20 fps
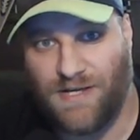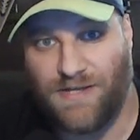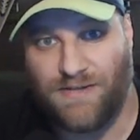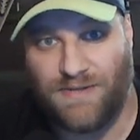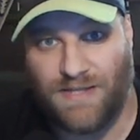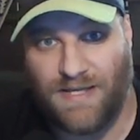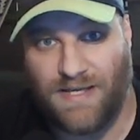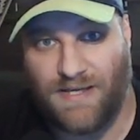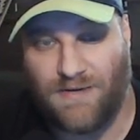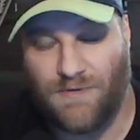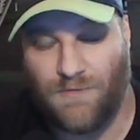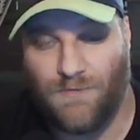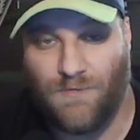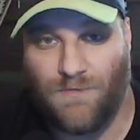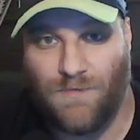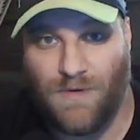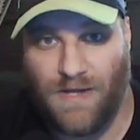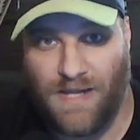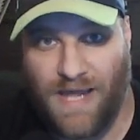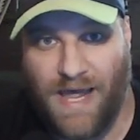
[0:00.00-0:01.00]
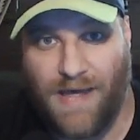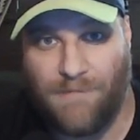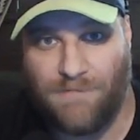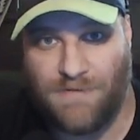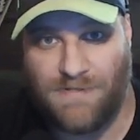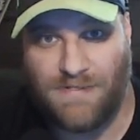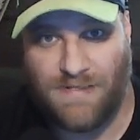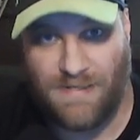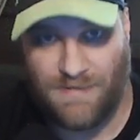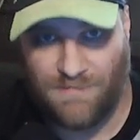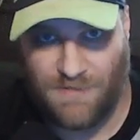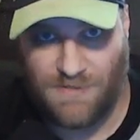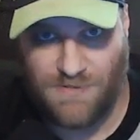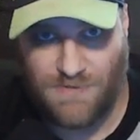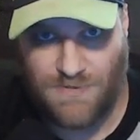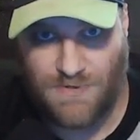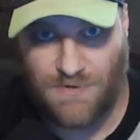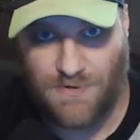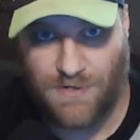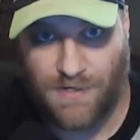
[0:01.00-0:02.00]
unlike what happened to him in
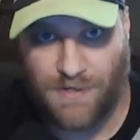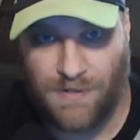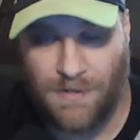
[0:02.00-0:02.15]
New York.